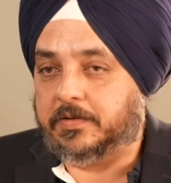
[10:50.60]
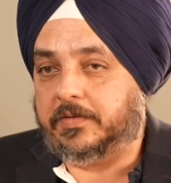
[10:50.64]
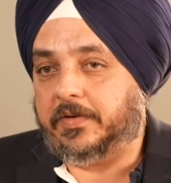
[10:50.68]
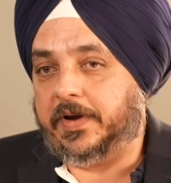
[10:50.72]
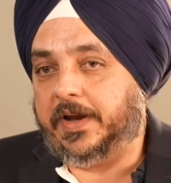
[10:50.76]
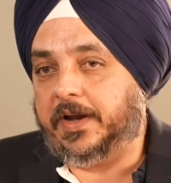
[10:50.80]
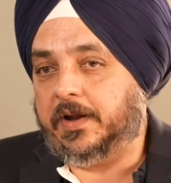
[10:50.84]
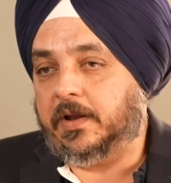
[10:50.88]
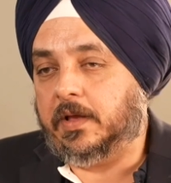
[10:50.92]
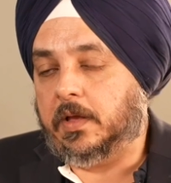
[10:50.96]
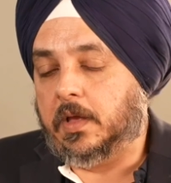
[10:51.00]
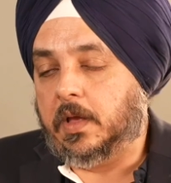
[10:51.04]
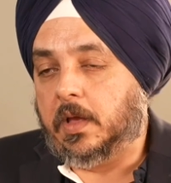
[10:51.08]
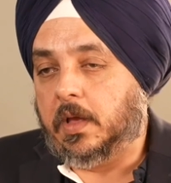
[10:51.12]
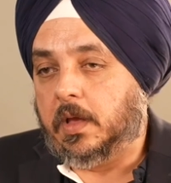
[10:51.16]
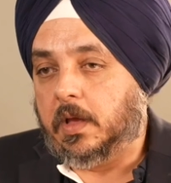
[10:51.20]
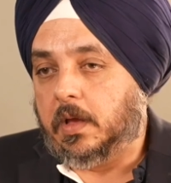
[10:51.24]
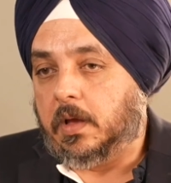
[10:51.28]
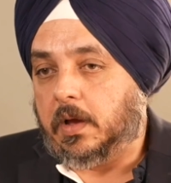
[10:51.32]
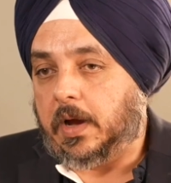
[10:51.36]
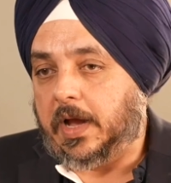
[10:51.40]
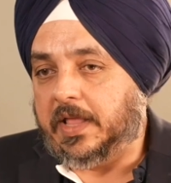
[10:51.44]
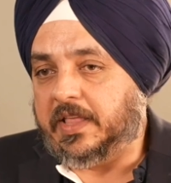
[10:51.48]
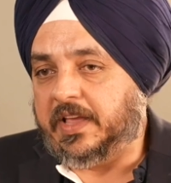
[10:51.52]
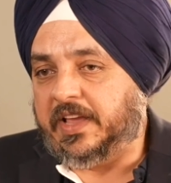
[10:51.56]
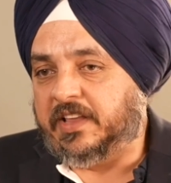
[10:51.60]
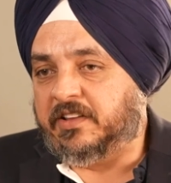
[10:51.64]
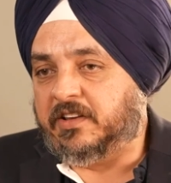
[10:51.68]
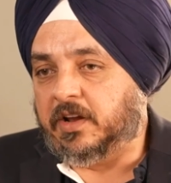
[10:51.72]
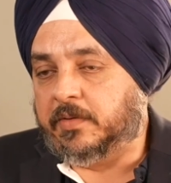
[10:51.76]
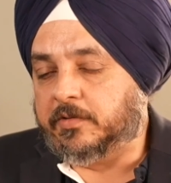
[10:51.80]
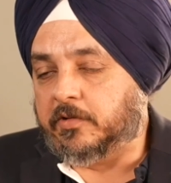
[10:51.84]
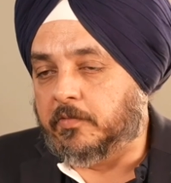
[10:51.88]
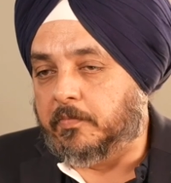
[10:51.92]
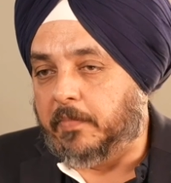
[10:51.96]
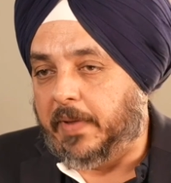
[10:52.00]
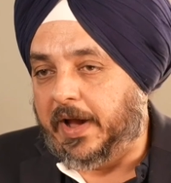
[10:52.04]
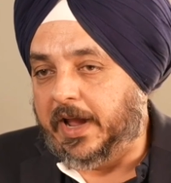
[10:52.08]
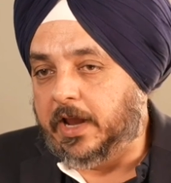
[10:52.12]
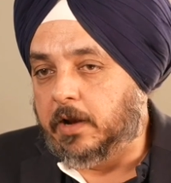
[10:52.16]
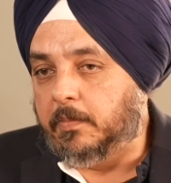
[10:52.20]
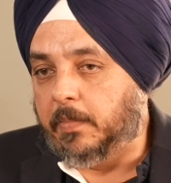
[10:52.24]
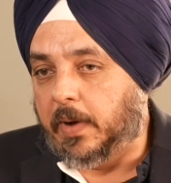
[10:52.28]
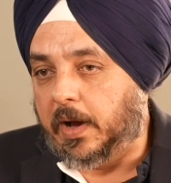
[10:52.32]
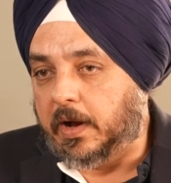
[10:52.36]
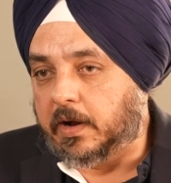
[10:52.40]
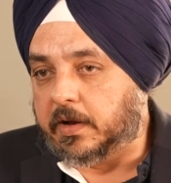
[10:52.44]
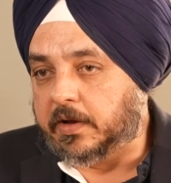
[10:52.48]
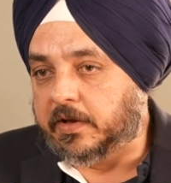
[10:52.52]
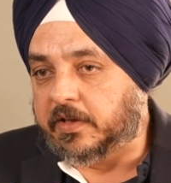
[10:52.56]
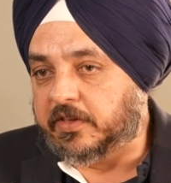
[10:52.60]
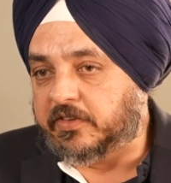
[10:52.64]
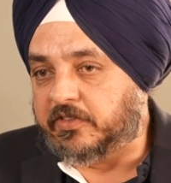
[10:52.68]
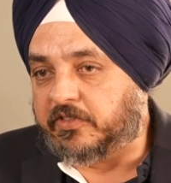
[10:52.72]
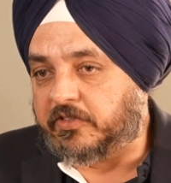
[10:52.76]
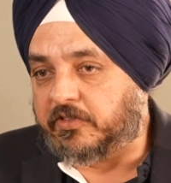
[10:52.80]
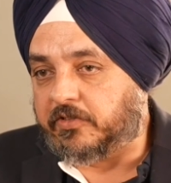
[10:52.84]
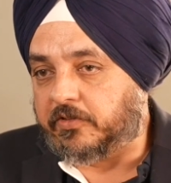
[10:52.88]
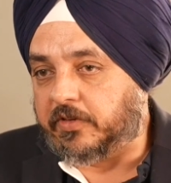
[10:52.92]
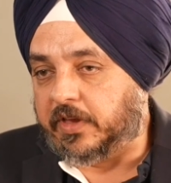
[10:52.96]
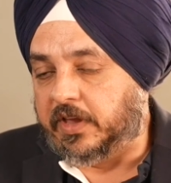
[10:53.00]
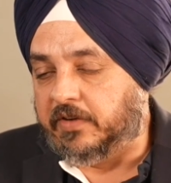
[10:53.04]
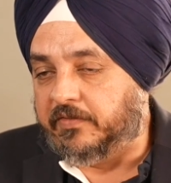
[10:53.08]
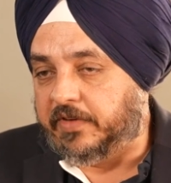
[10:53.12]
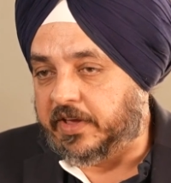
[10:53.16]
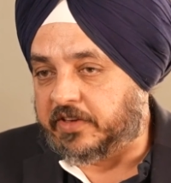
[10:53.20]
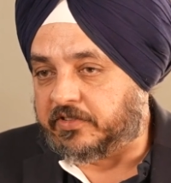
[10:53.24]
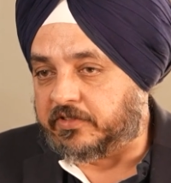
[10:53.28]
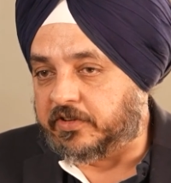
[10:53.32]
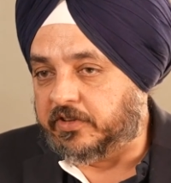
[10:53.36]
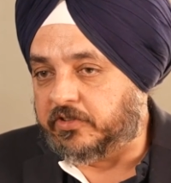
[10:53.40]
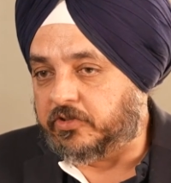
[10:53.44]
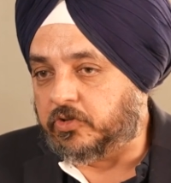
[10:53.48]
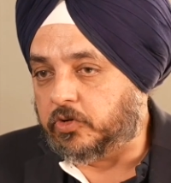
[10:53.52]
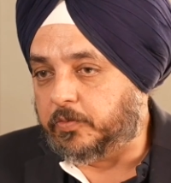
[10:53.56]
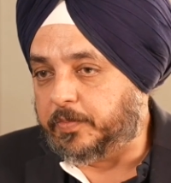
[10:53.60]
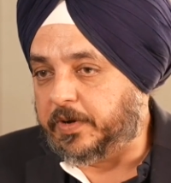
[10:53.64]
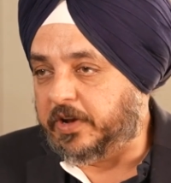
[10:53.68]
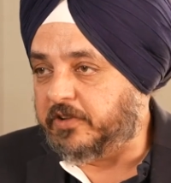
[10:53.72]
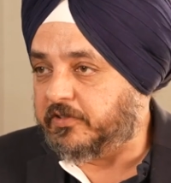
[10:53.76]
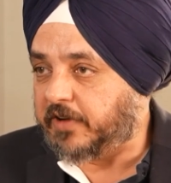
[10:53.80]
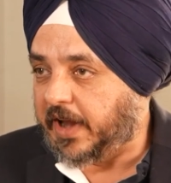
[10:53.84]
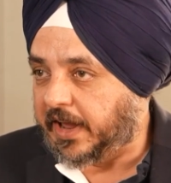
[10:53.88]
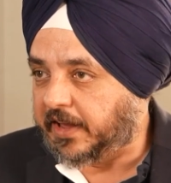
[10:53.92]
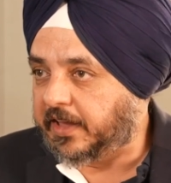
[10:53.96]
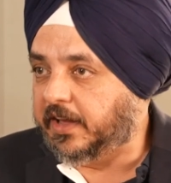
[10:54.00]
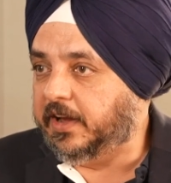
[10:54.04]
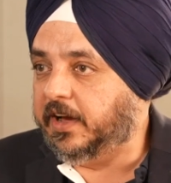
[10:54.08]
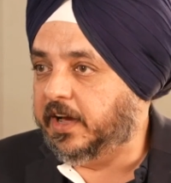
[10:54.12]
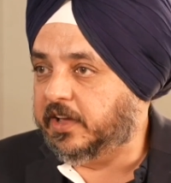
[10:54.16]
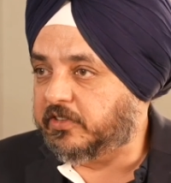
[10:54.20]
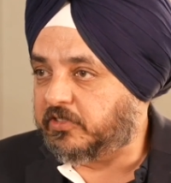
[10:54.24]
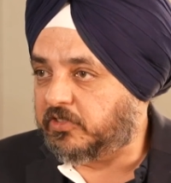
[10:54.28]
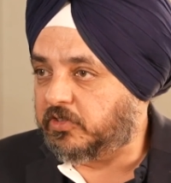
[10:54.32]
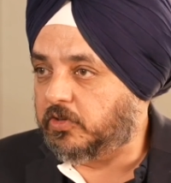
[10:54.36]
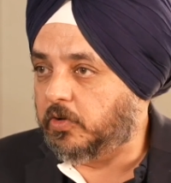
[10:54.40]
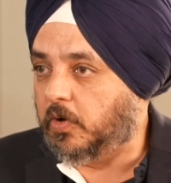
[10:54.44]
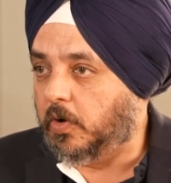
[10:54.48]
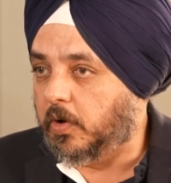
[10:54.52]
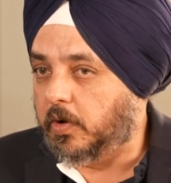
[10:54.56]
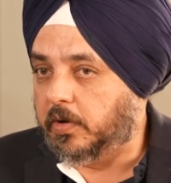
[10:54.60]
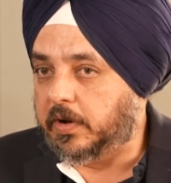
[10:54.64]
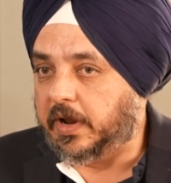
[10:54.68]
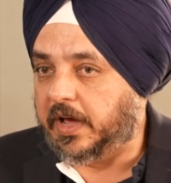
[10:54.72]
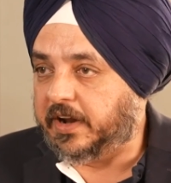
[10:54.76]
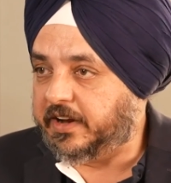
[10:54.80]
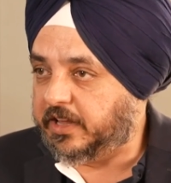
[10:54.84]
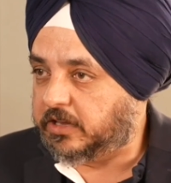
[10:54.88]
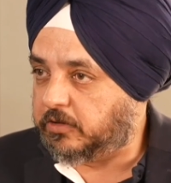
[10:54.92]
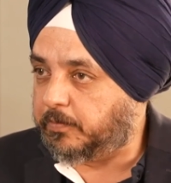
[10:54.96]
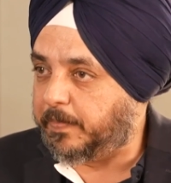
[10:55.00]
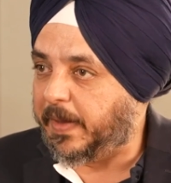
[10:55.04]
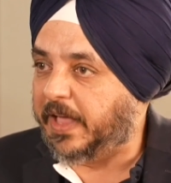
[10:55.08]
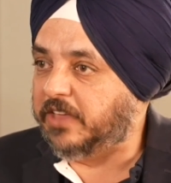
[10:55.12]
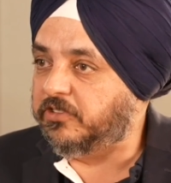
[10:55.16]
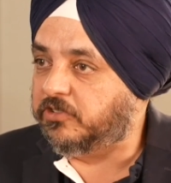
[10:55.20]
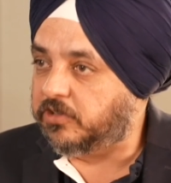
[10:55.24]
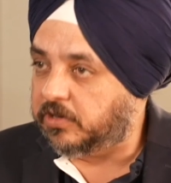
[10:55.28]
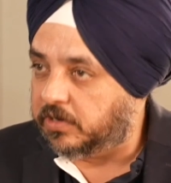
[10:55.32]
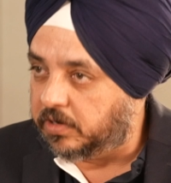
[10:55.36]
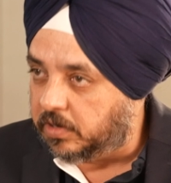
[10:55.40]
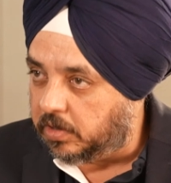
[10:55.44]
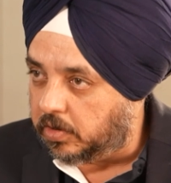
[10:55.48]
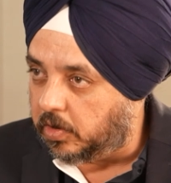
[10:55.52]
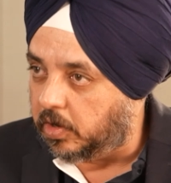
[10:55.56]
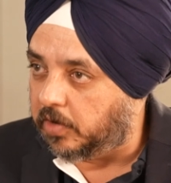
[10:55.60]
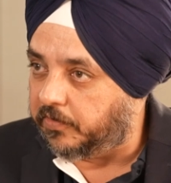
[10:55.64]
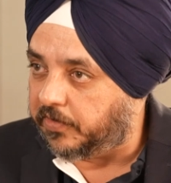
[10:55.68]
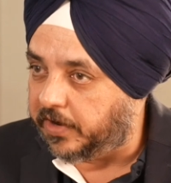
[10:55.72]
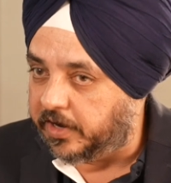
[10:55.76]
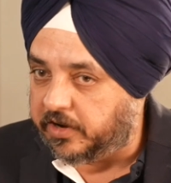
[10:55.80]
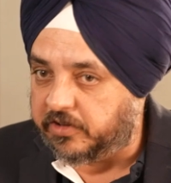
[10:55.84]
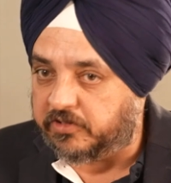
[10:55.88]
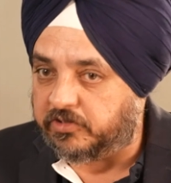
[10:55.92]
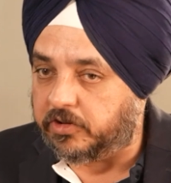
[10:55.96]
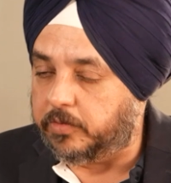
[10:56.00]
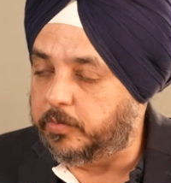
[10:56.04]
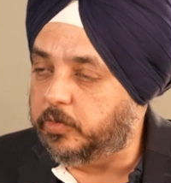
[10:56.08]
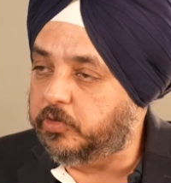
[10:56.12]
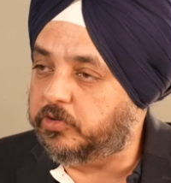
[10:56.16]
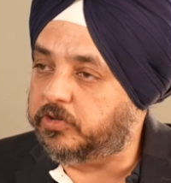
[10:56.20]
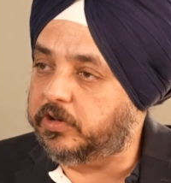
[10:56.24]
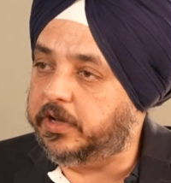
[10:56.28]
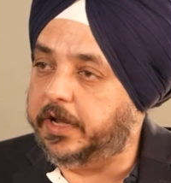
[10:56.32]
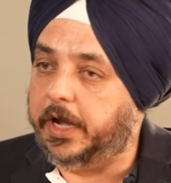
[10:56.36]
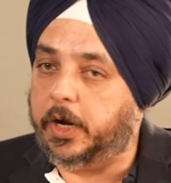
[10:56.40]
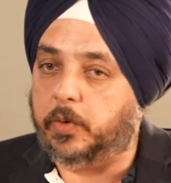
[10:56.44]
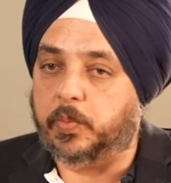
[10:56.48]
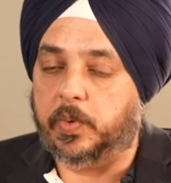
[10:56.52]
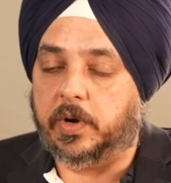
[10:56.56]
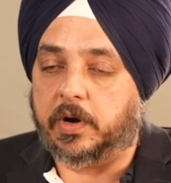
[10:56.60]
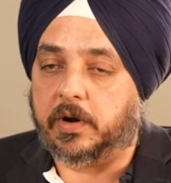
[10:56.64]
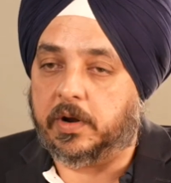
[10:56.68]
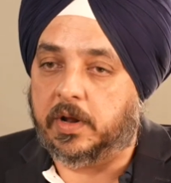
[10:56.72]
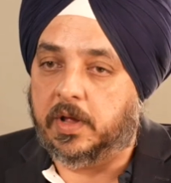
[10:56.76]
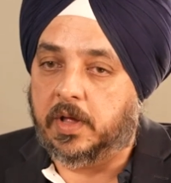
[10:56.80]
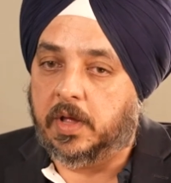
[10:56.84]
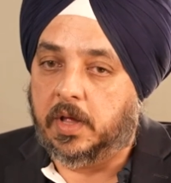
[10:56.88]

right? I think in terms of mile markers, investors should be tracking us on our expansion of our distribution network,